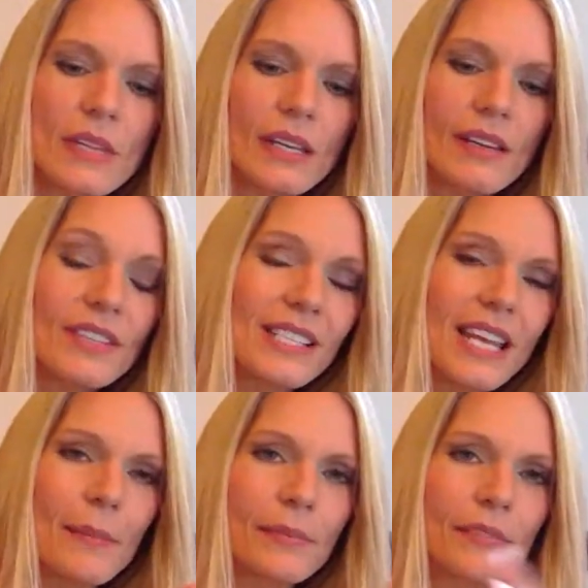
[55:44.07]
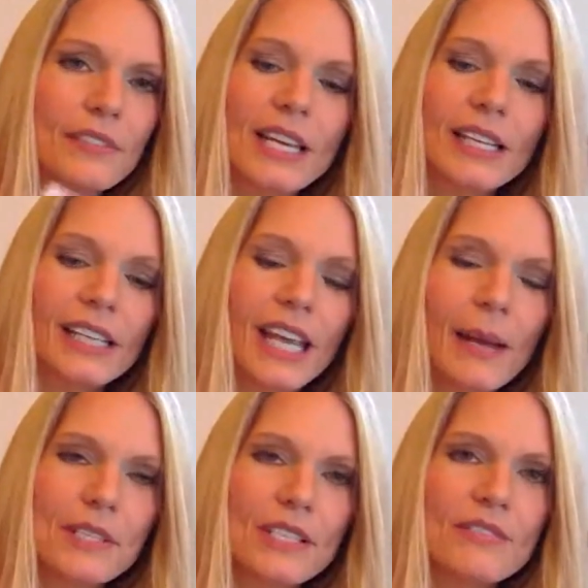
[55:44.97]
if it's capped, tightly
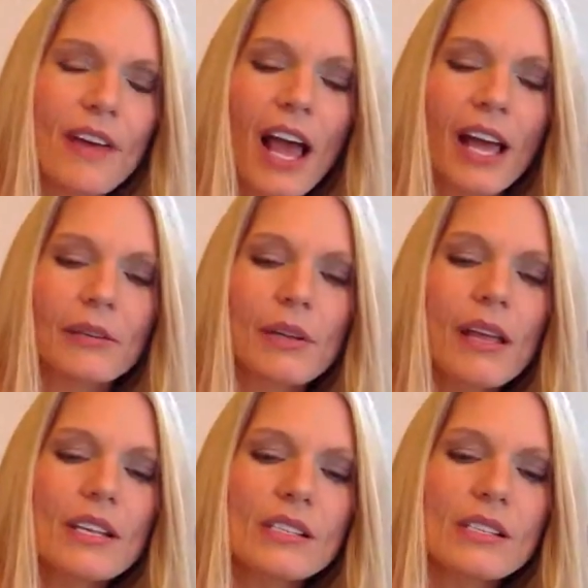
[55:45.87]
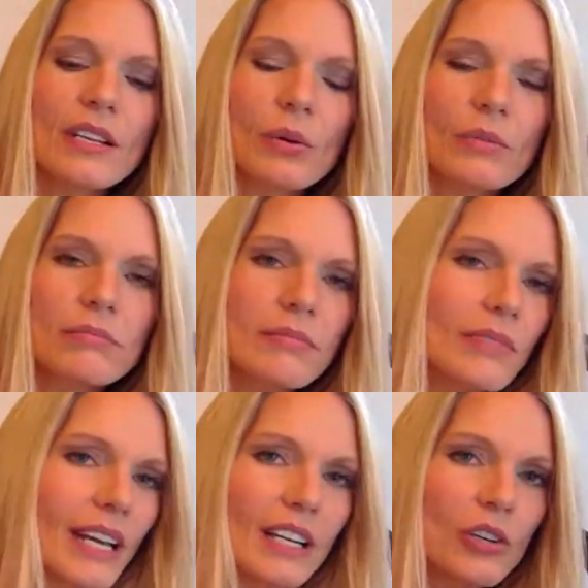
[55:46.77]
capped, it's fine. So
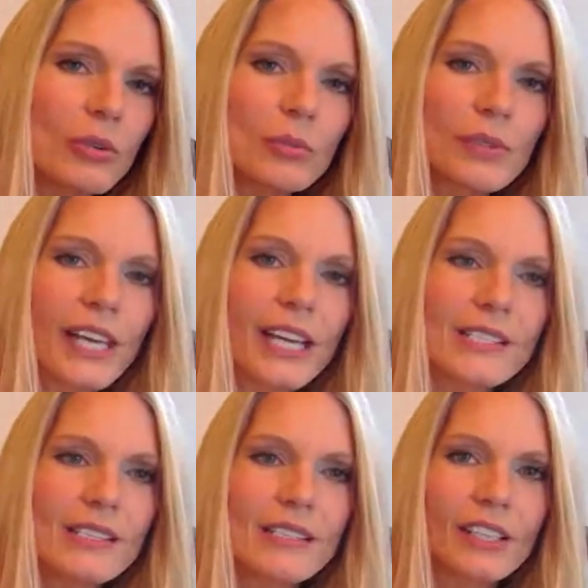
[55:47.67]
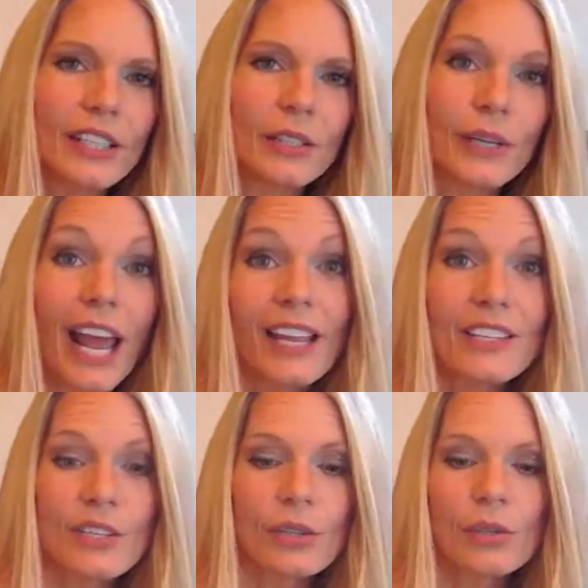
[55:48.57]
a cool place is good. What I
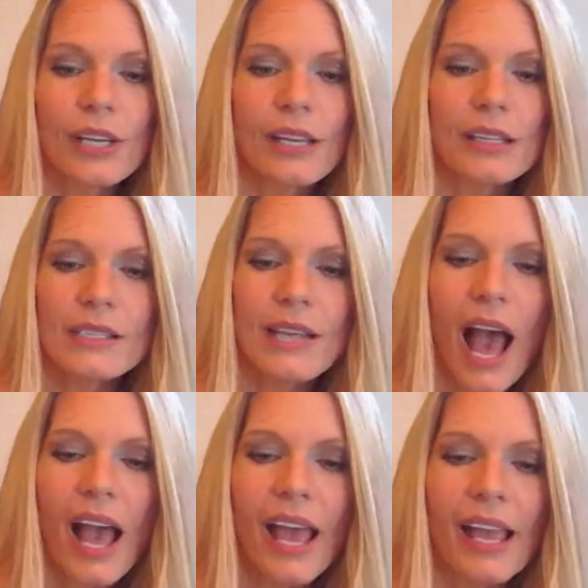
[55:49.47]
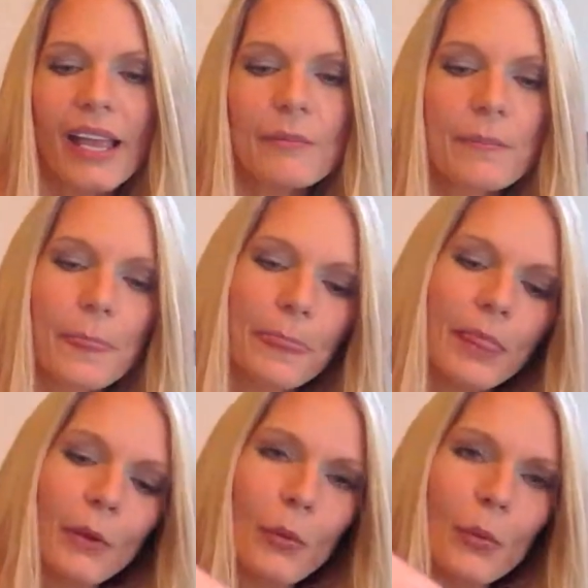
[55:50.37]
do is I
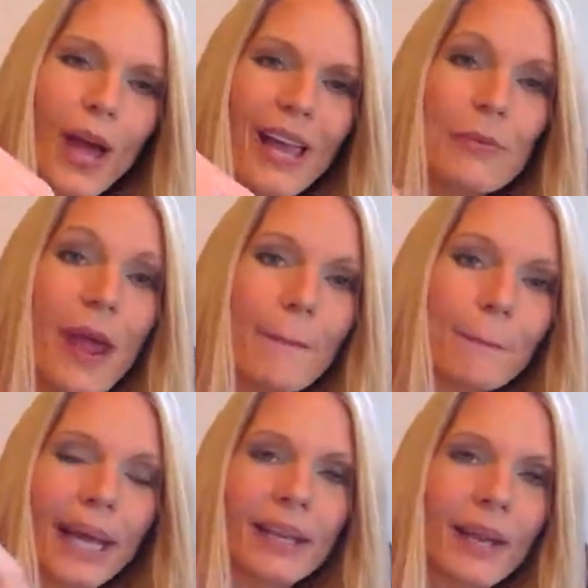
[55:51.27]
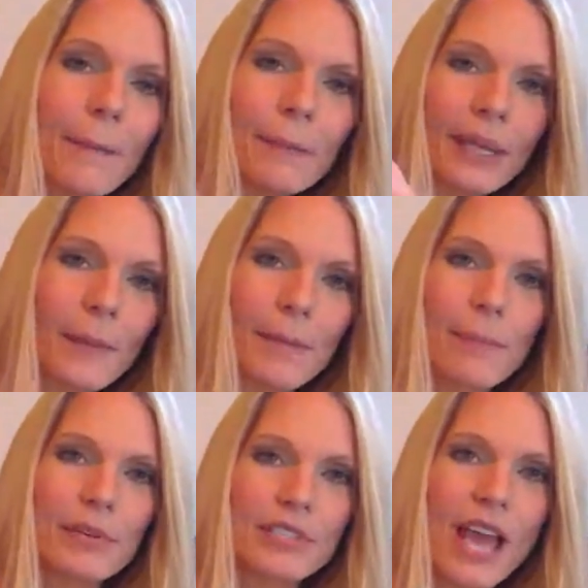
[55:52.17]
wrap mine up in a
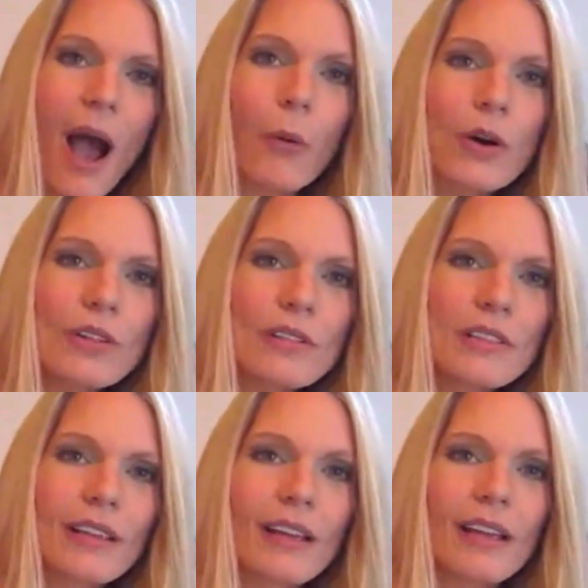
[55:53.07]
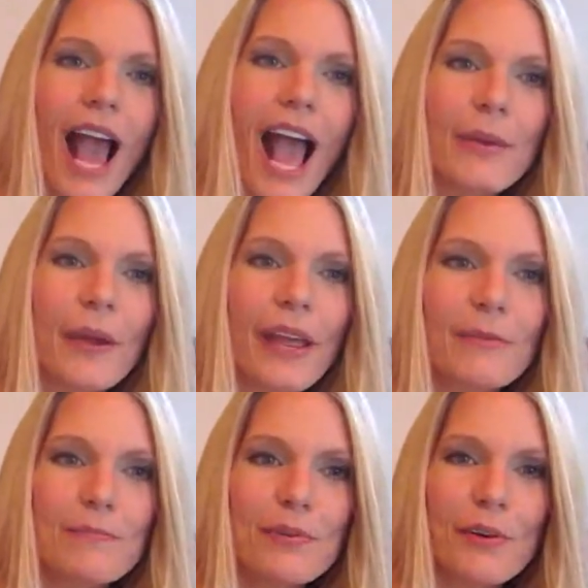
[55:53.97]
paper towel. I
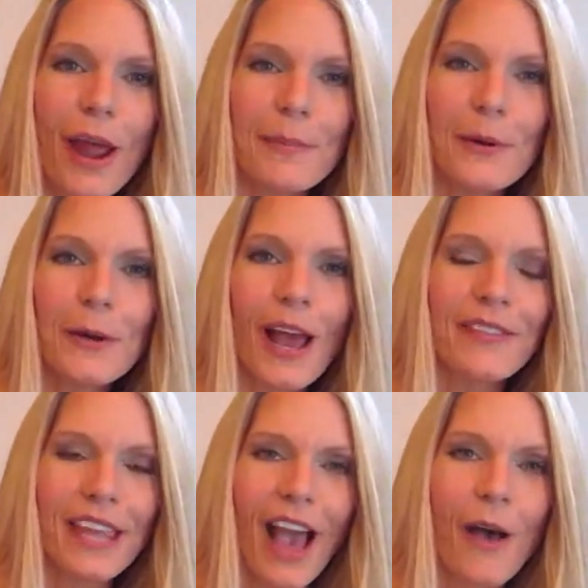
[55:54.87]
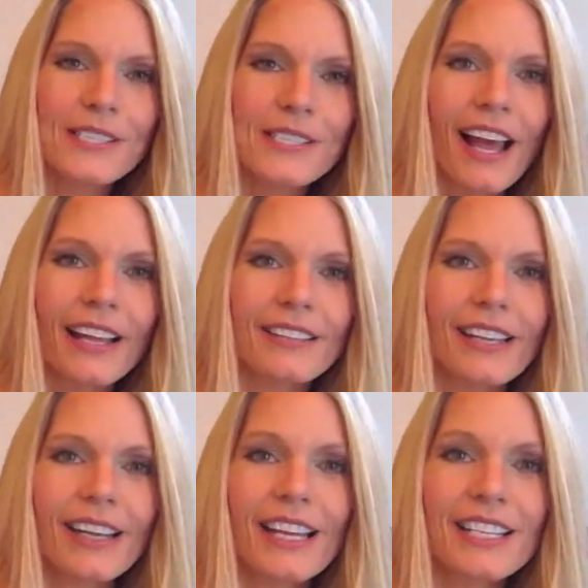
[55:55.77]
write primer on the outside.
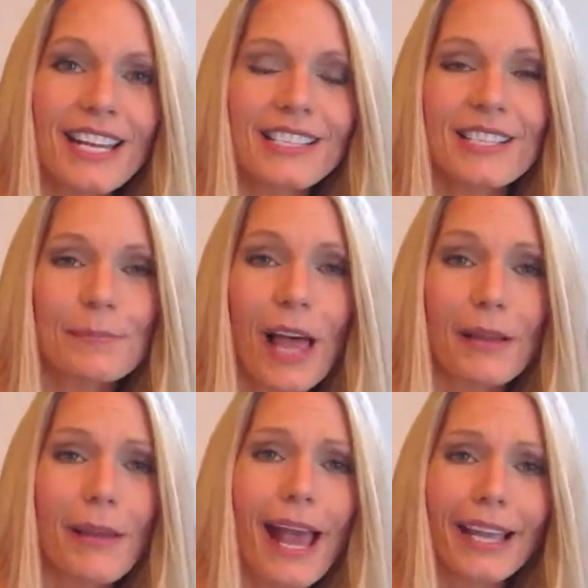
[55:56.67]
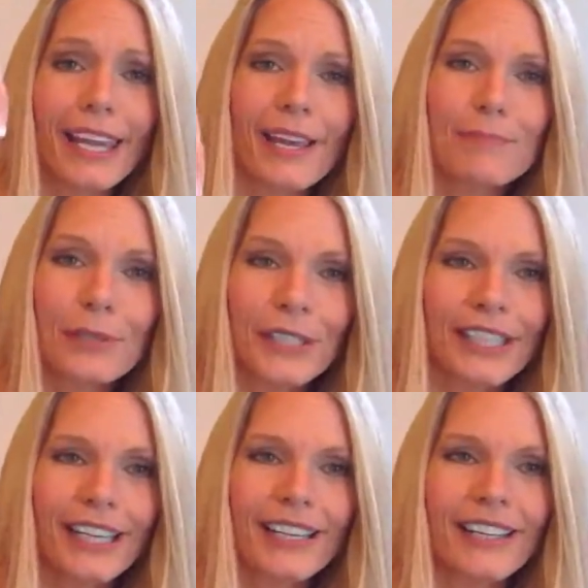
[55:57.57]
Then I take a Ziploc baggie, I put it
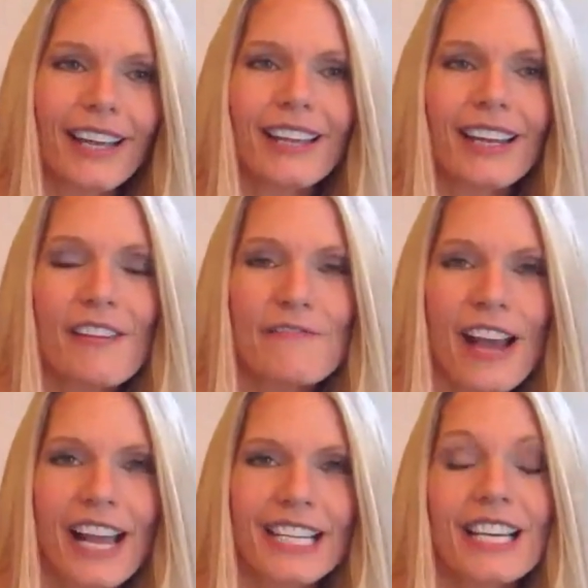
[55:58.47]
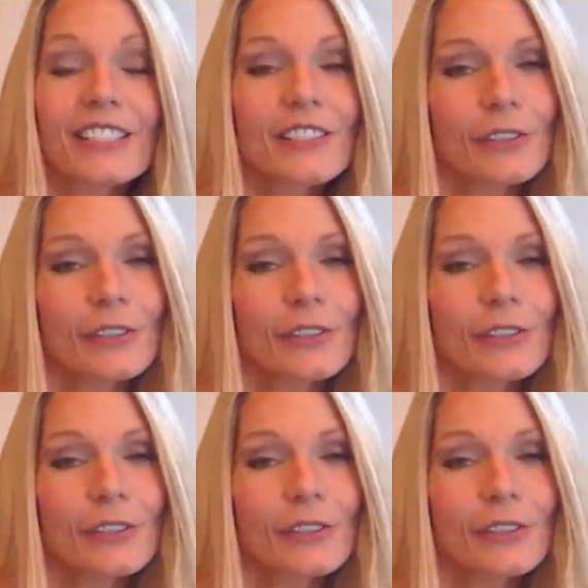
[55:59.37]
in, and then I find a little